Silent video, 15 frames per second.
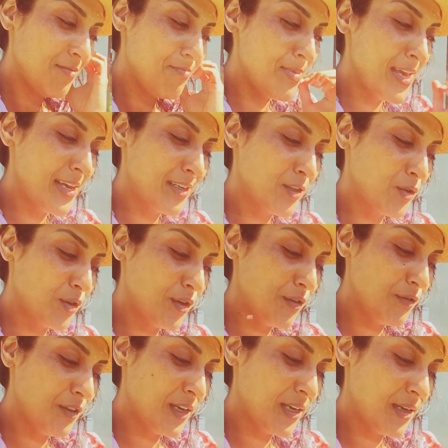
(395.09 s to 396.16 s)
make sort
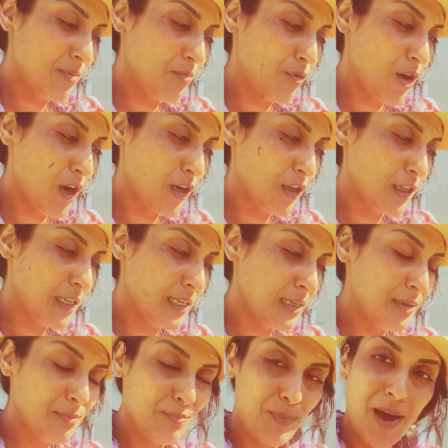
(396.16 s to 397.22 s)
of like a
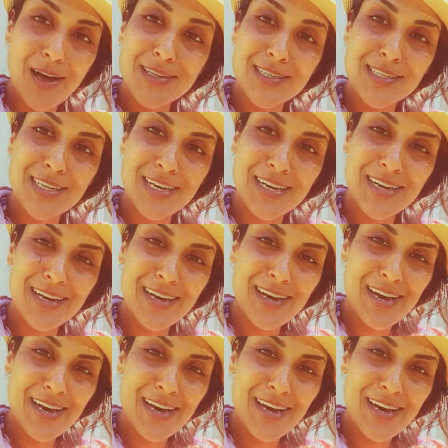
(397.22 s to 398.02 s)
broccoli pasta